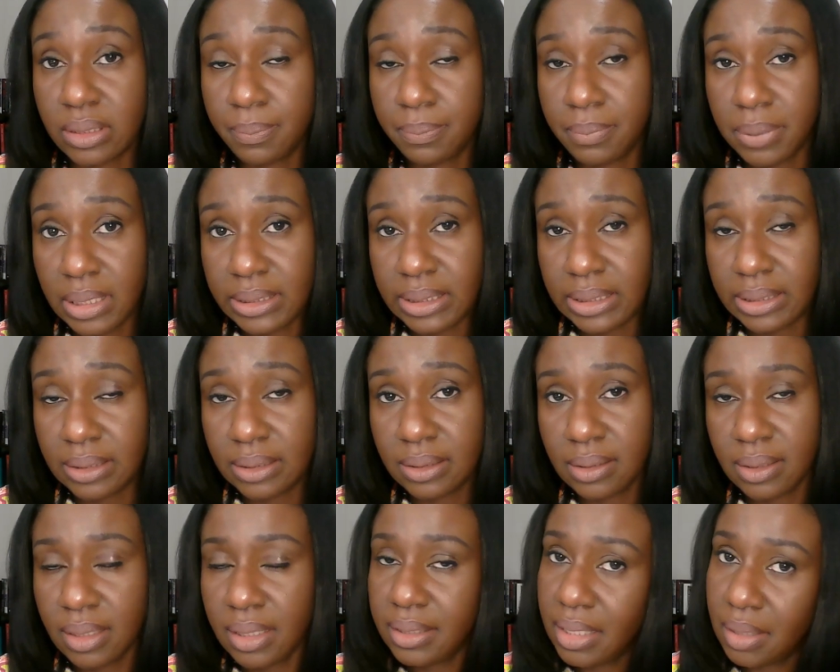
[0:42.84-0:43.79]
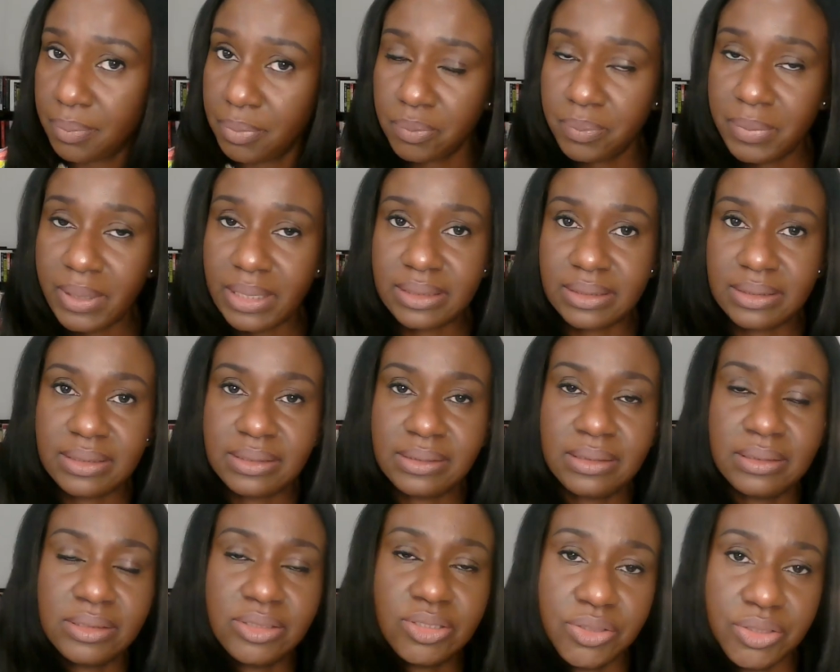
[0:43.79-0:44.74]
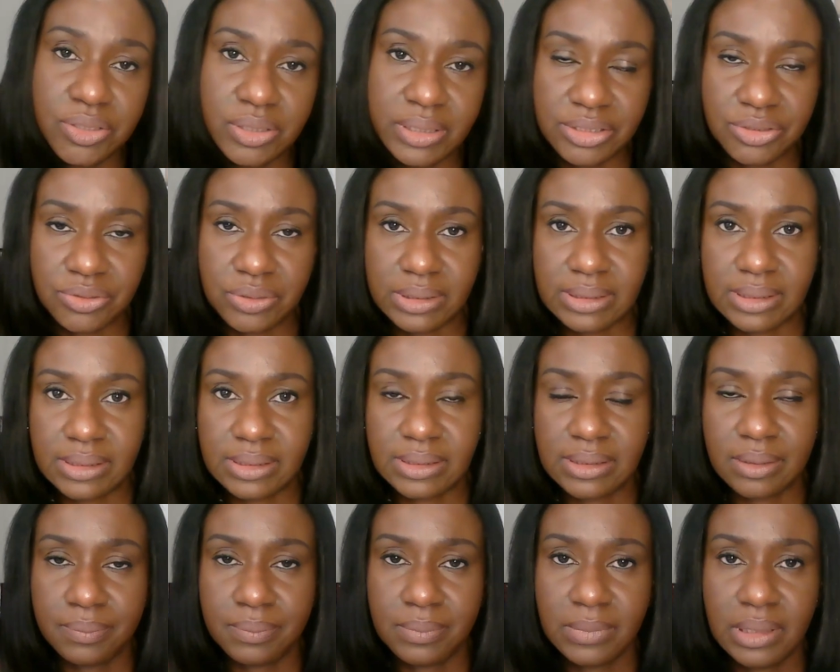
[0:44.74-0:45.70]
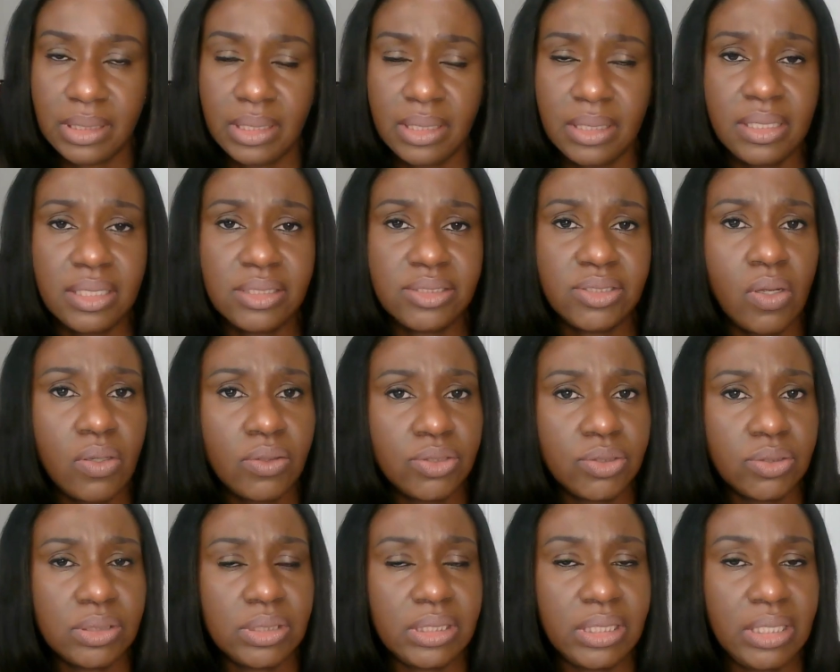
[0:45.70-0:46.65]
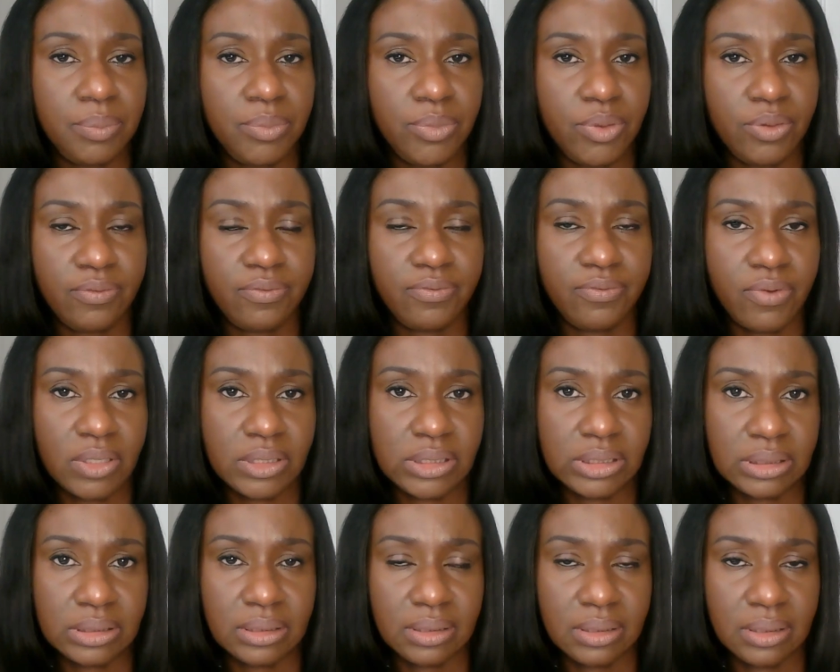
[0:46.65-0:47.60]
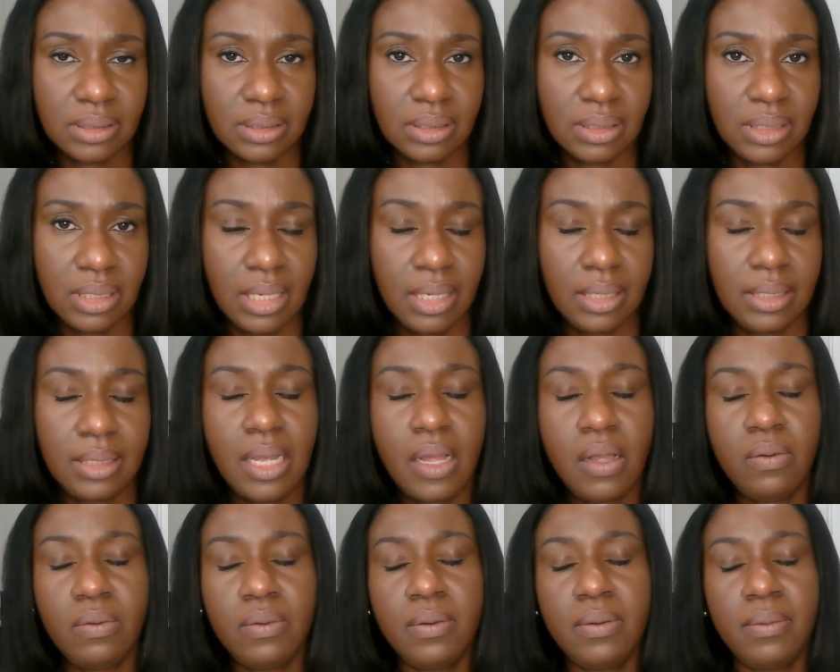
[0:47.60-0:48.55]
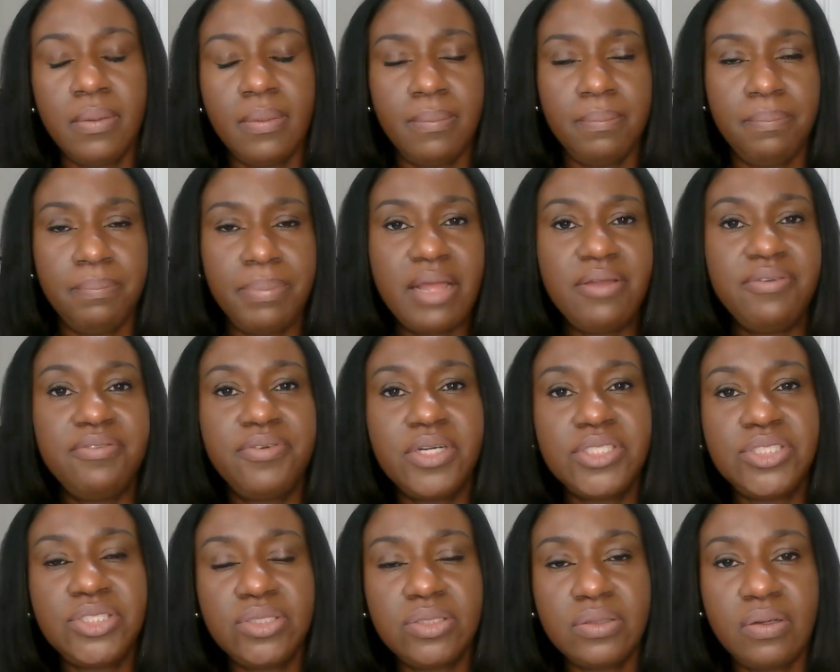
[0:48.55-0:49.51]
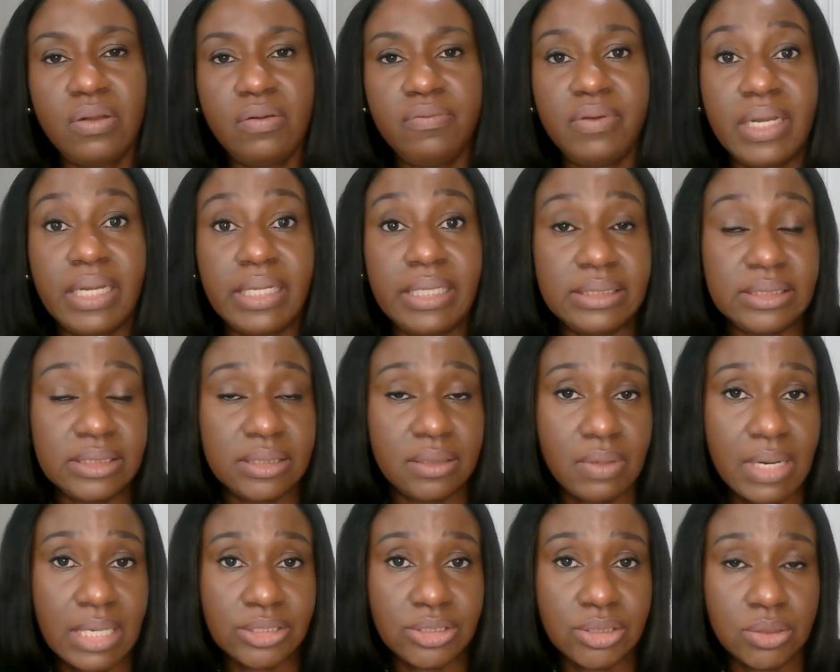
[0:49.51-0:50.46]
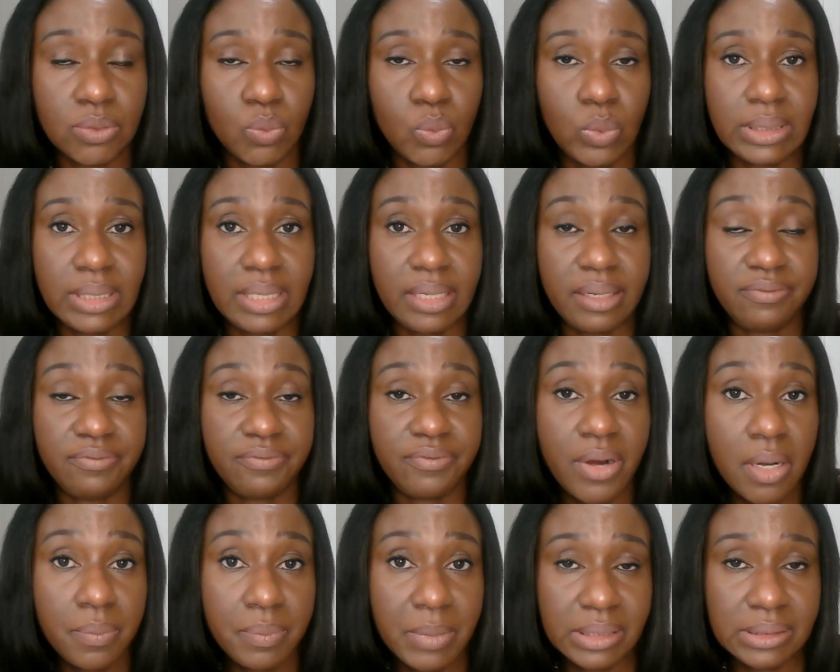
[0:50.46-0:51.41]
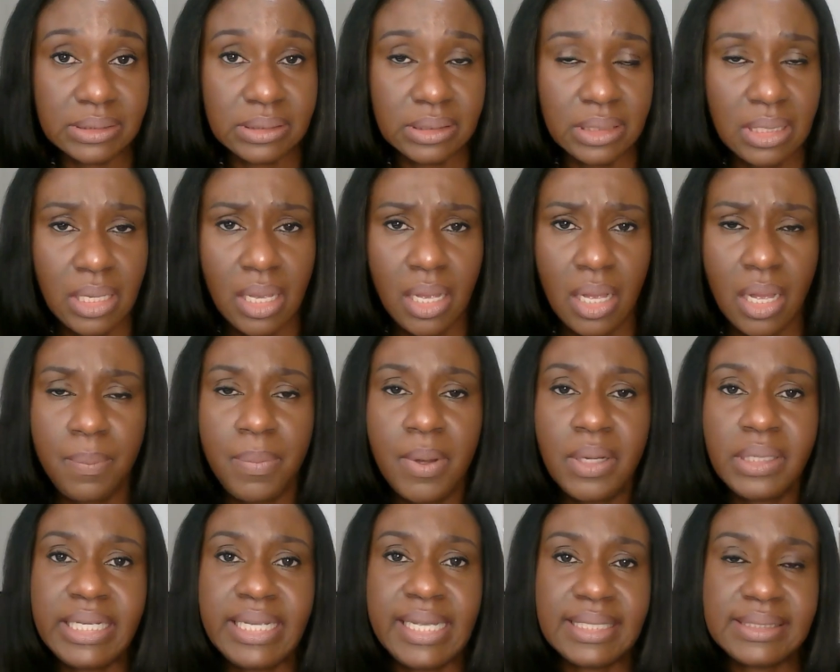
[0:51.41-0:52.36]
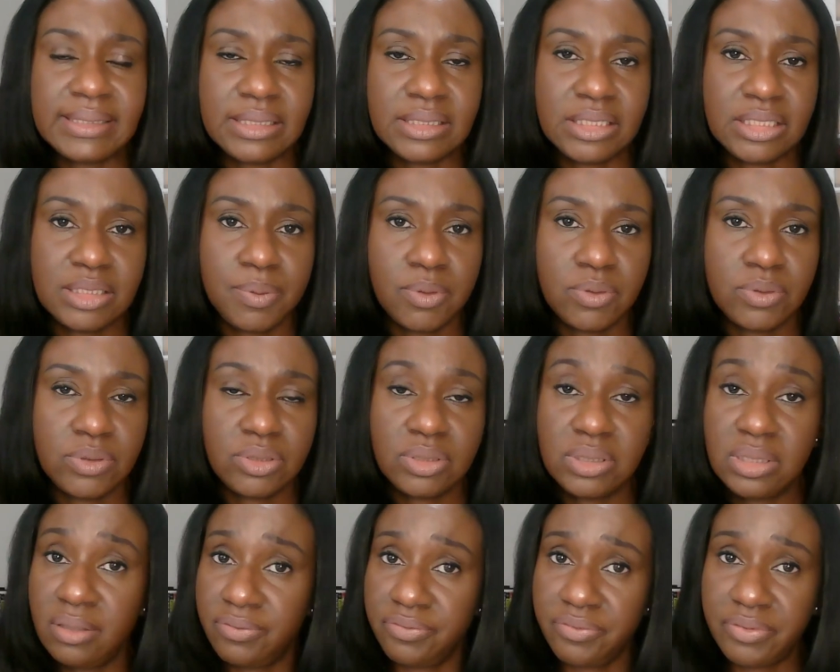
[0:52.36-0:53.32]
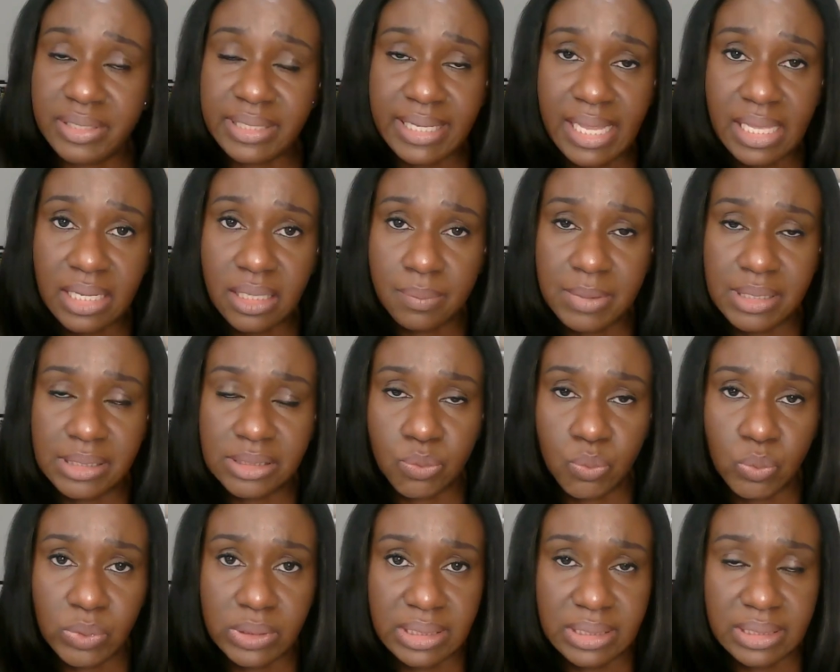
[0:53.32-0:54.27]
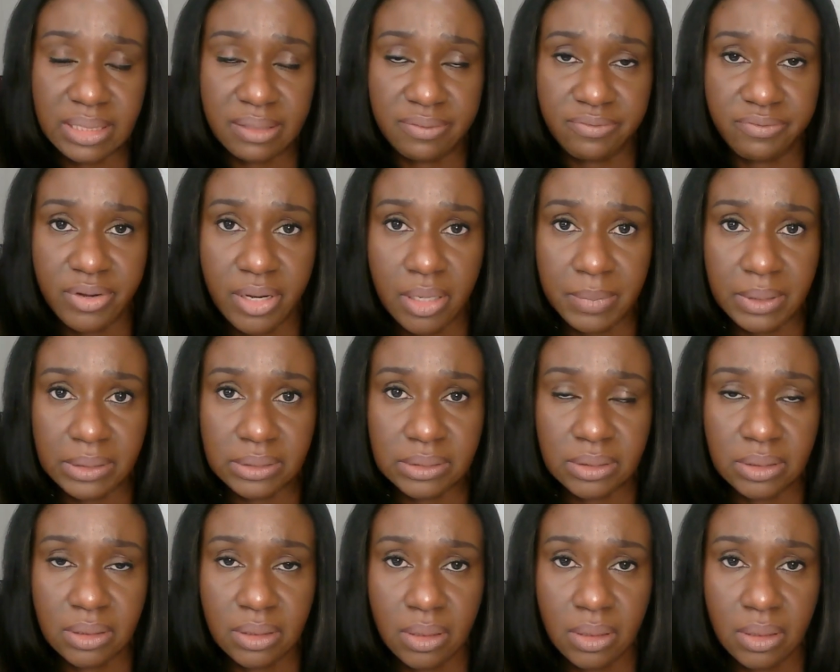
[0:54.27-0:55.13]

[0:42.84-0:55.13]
the body, enabled by the circulatory system. There's also the immune function. Now, by virtue of our interaction with our environment, our body gets exposed to different elements within the environment.